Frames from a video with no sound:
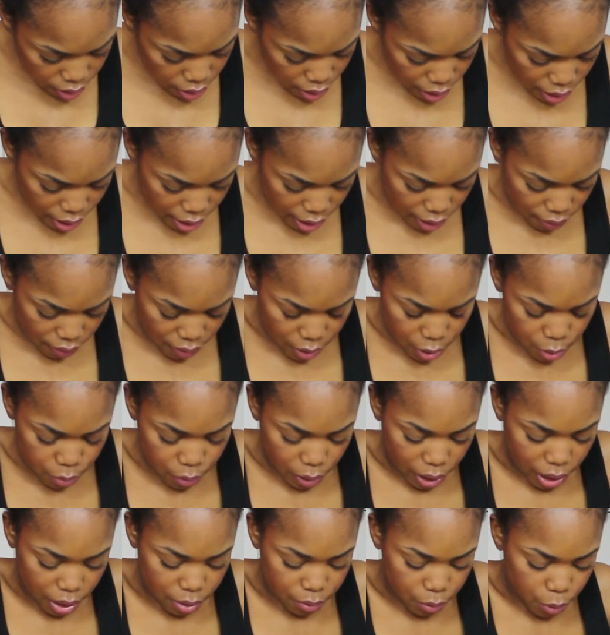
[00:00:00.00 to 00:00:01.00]
Yeah, and then
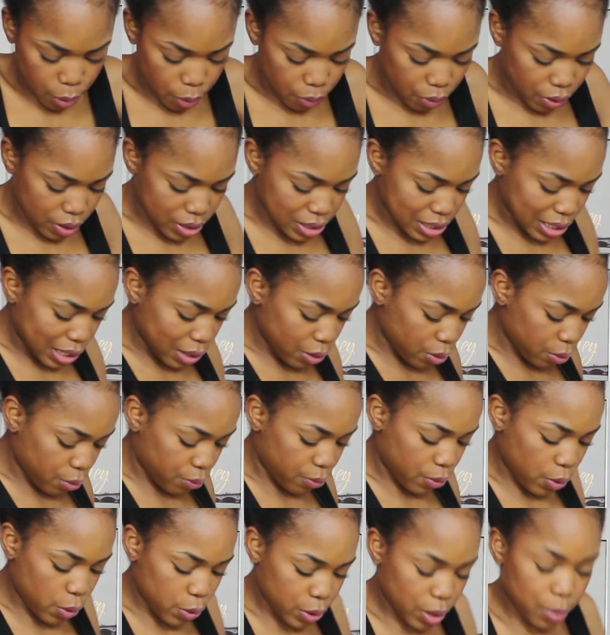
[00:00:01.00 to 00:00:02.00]
you've kind of got this little
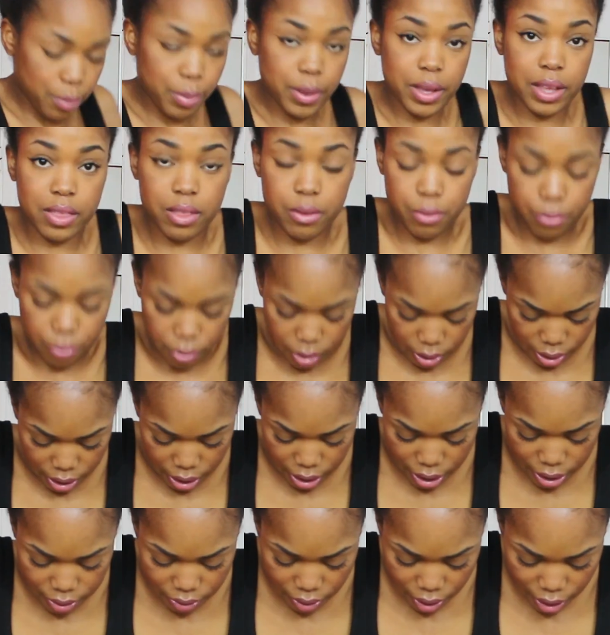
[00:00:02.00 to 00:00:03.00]
foldy bit in the front
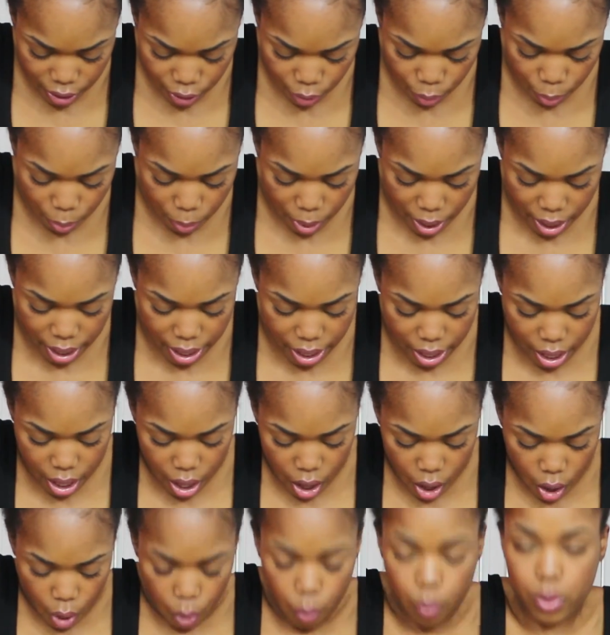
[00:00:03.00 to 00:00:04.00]
here that you may
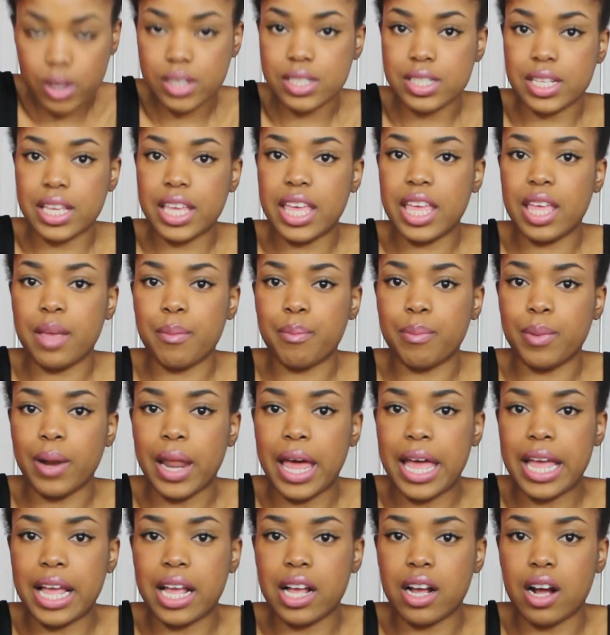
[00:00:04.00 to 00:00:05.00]
want to keep
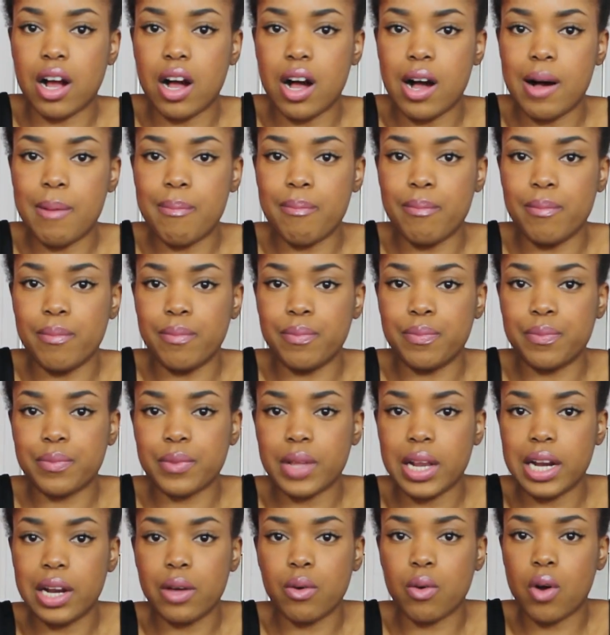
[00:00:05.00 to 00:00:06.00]
like
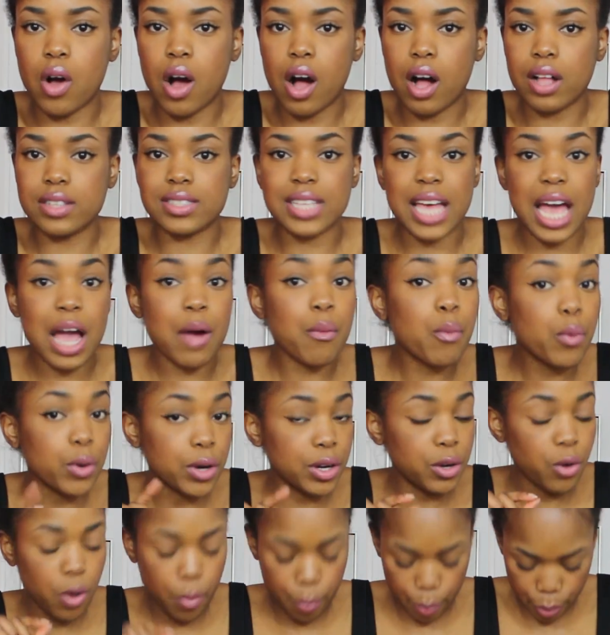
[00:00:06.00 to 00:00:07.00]
little cards. I
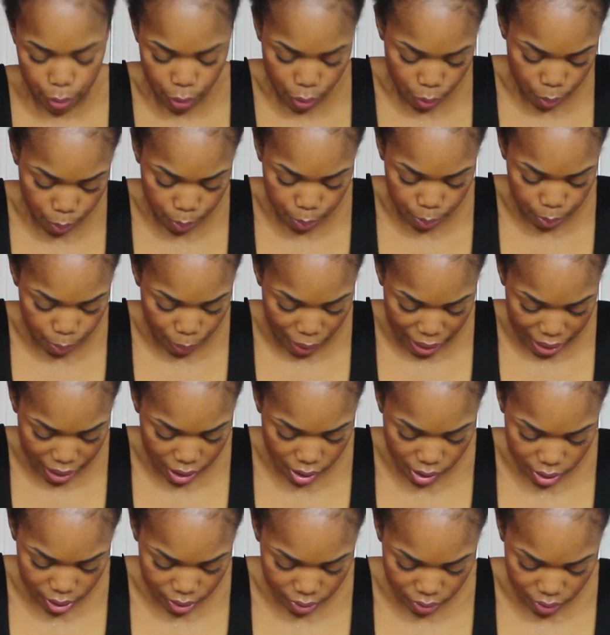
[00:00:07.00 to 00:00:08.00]
would not put your bank
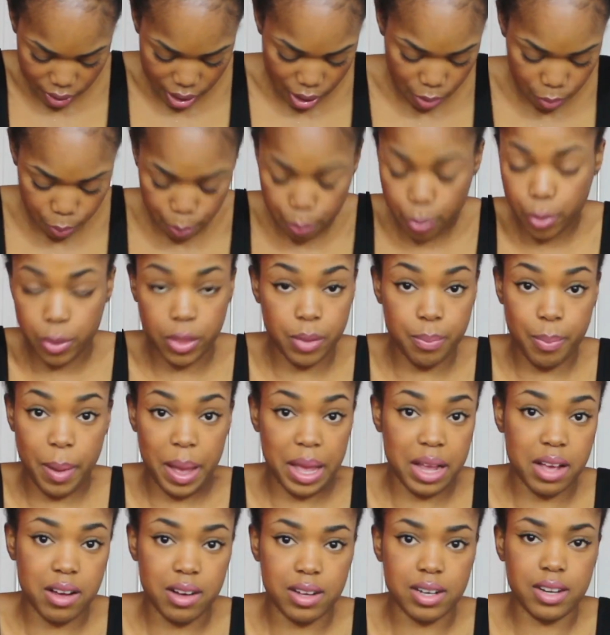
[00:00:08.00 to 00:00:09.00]
card in there. I would put the
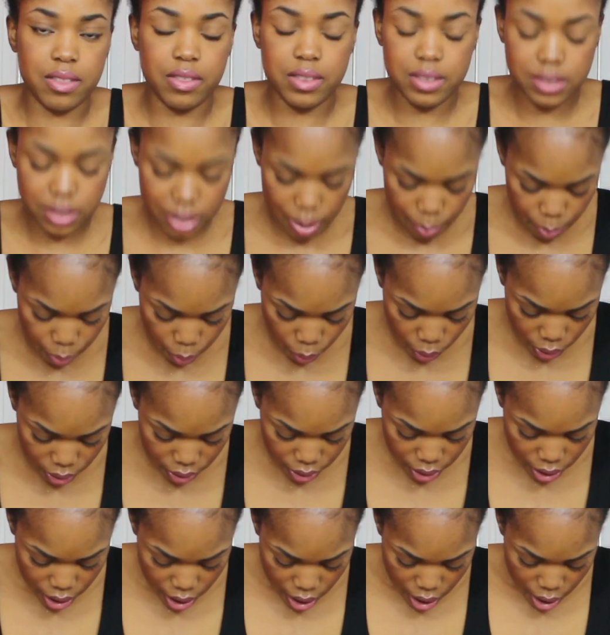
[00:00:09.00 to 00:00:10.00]
bank card in the zip
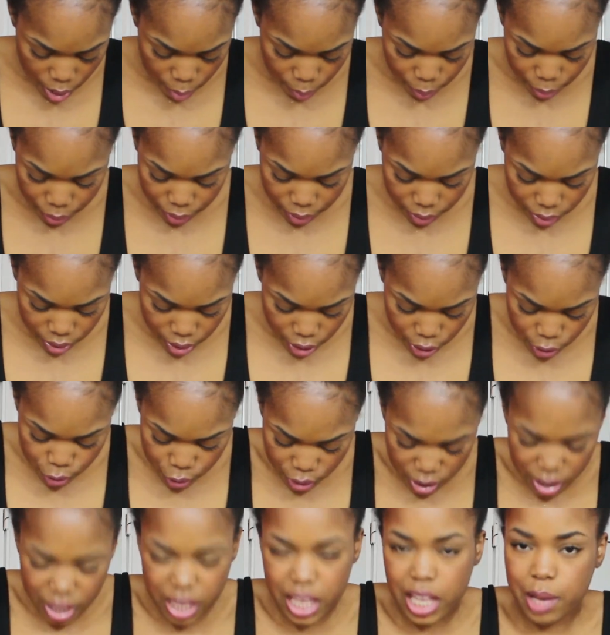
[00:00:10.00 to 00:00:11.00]
one, but
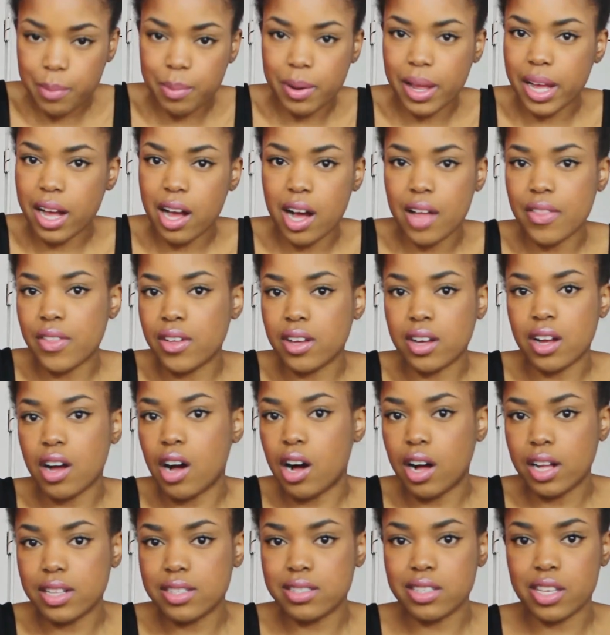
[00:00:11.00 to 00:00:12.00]
you can keep like other
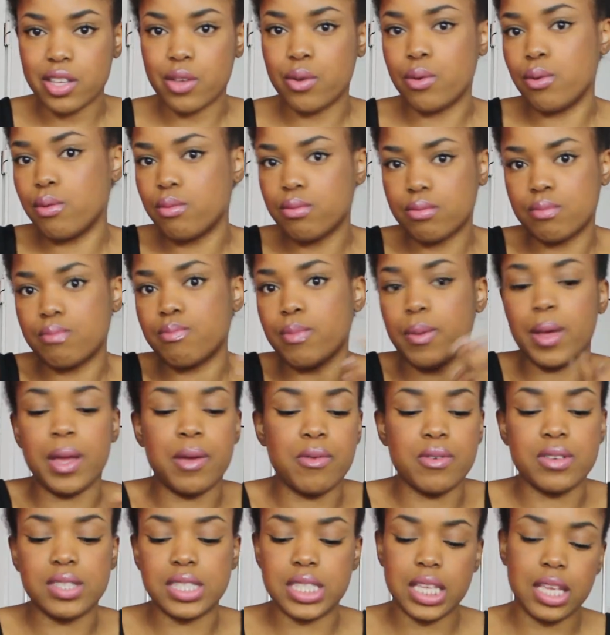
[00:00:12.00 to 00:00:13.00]
cards that you
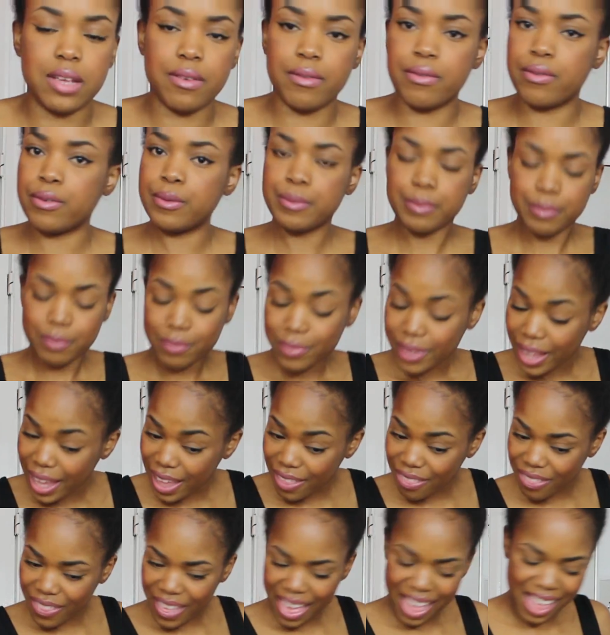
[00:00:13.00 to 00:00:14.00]
may receive
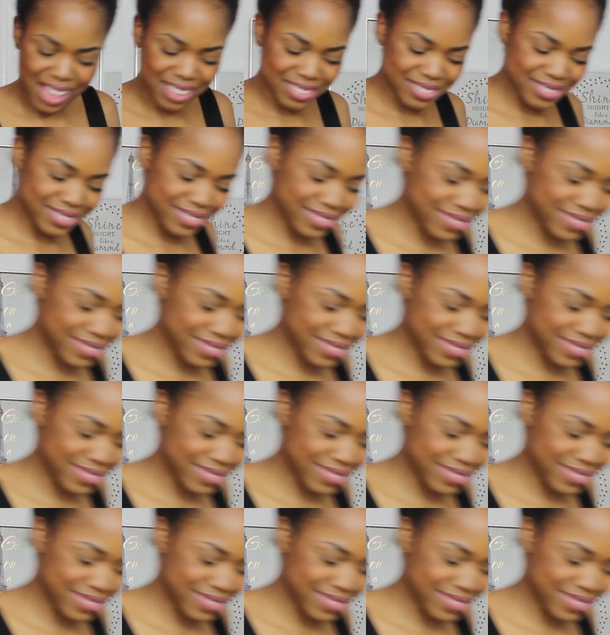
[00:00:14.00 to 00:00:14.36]
in there.